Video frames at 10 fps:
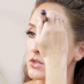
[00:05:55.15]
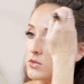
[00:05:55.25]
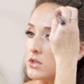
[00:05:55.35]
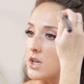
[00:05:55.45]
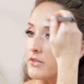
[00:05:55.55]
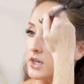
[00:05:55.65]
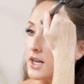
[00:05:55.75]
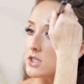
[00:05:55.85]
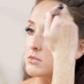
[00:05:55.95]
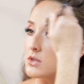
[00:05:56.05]
you would never
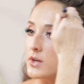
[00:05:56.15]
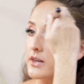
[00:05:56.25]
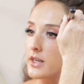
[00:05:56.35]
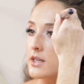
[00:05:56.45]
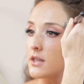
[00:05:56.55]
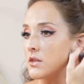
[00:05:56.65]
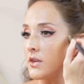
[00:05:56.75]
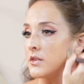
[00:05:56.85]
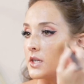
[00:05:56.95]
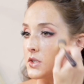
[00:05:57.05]
catch me wearing a
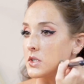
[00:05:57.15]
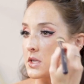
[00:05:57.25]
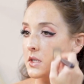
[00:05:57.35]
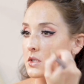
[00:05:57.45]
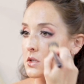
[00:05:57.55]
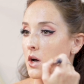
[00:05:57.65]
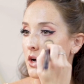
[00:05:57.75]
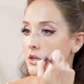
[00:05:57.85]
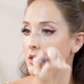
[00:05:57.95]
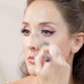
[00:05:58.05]
foundation that's
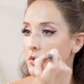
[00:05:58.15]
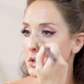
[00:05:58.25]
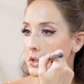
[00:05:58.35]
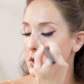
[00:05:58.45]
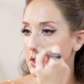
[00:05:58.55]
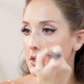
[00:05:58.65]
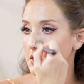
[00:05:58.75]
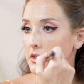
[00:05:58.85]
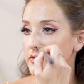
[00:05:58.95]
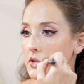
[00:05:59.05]
not
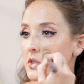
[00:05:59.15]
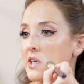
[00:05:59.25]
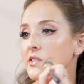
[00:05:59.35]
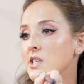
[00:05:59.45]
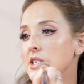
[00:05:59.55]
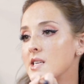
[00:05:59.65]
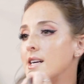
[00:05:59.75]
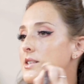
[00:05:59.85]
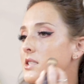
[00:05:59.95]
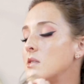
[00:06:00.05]
completely full coverage.
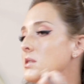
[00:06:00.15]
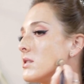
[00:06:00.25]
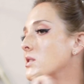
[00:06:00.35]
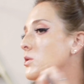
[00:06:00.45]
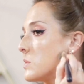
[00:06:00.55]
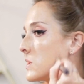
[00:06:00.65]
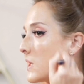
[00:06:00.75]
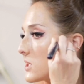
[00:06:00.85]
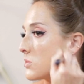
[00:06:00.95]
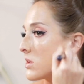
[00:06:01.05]
I used to be so
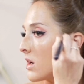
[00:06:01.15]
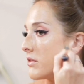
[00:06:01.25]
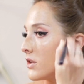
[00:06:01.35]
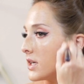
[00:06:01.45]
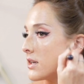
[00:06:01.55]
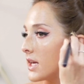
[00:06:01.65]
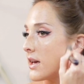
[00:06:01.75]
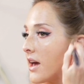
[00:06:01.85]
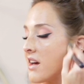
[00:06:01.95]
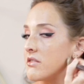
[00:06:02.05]
obsessed with covering
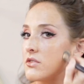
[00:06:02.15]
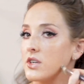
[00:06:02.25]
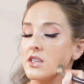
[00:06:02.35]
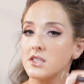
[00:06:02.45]
like every